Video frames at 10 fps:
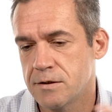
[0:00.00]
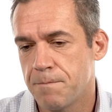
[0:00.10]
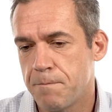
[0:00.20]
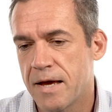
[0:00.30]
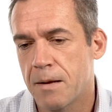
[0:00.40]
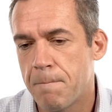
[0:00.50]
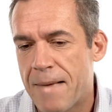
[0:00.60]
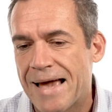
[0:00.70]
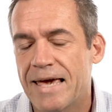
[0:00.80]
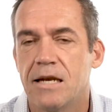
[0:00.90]
big and
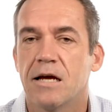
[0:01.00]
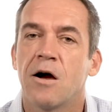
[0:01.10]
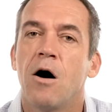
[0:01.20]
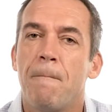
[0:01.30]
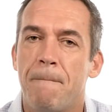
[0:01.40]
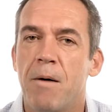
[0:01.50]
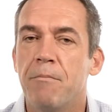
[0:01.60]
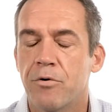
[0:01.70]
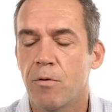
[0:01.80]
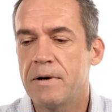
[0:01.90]
baggy and it can't
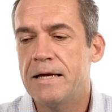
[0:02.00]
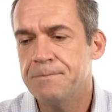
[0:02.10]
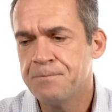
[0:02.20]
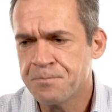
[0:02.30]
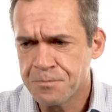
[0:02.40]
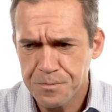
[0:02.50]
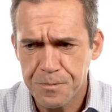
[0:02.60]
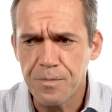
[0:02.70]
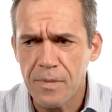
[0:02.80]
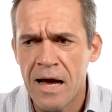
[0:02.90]
pump properly,
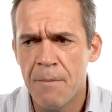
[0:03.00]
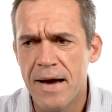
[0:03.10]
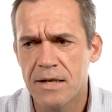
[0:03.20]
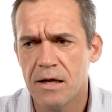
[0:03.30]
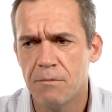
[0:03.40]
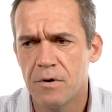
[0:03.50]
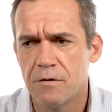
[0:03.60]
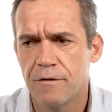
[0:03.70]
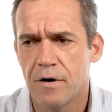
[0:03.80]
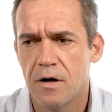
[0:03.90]
and made a number
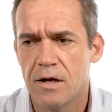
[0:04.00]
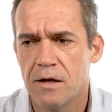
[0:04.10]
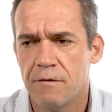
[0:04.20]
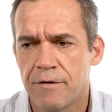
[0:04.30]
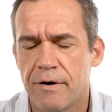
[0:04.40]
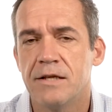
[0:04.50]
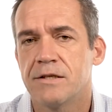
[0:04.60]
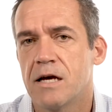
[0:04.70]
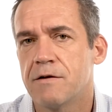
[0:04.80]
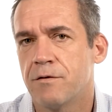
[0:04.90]
of very
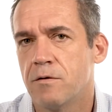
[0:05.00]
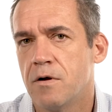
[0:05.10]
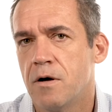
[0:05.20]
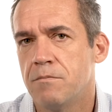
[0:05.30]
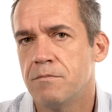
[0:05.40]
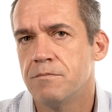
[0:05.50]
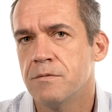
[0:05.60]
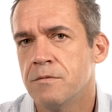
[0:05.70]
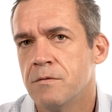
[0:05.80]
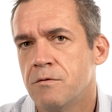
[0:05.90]
insightful
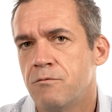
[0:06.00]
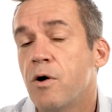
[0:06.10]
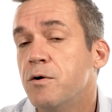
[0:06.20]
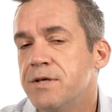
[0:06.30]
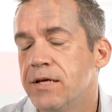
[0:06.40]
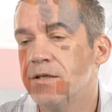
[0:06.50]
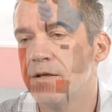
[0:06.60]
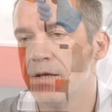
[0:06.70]
roads into